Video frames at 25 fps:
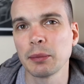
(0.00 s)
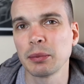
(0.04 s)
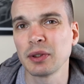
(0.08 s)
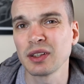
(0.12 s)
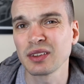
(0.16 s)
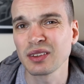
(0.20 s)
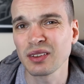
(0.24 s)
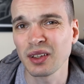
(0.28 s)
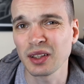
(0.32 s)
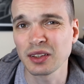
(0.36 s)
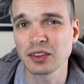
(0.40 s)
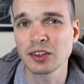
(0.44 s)
But
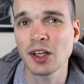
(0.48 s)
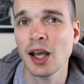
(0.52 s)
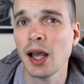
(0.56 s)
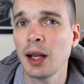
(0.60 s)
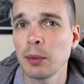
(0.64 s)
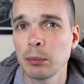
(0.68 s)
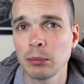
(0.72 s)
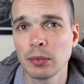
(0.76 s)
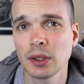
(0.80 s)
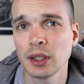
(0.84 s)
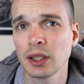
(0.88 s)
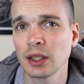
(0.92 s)
it's like
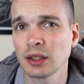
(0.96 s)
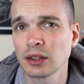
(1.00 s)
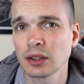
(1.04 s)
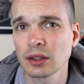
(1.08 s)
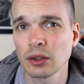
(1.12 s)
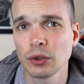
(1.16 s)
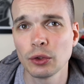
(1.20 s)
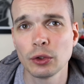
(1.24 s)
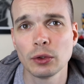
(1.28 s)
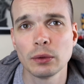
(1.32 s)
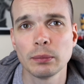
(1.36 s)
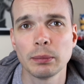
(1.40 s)
10 minutes
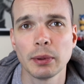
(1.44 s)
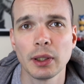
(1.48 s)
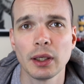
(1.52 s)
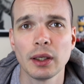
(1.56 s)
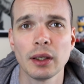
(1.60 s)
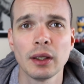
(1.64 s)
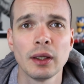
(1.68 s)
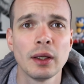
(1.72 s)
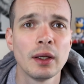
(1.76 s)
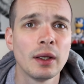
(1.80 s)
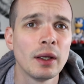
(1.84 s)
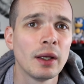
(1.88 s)

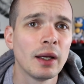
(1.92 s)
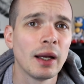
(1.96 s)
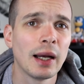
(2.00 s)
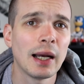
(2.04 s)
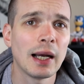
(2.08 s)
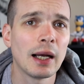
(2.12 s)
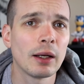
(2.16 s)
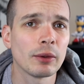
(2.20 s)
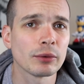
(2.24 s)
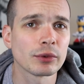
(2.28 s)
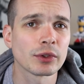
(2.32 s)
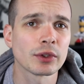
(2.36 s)
Uber
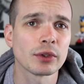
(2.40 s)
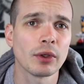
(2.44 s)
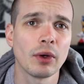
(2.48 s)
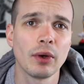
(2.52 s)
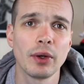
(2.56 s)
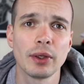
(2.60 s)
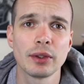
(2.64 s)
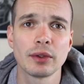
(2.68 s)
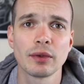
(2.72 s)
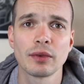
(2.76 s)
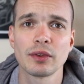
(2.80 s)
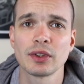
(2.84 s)

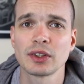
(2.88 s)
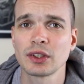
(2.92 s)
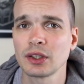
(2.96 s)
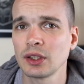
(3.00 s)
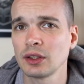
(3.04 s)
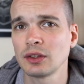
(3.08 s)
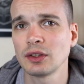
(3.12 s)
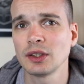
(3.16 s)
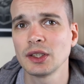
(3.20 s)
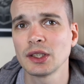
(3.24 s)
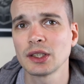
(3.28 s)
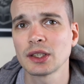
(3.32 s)
outside of the
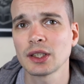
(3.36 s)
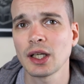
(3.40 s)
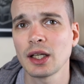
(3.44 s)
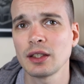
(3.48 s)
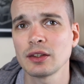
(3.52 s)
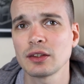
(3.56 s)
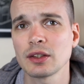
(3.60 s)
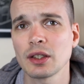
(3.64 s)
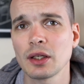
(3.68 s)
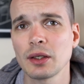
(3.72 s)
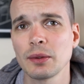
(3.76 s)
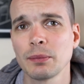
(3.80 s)
city
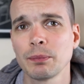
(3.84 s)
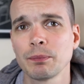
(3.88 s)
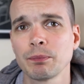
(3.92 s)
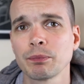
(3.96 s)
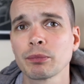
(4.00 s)
centre,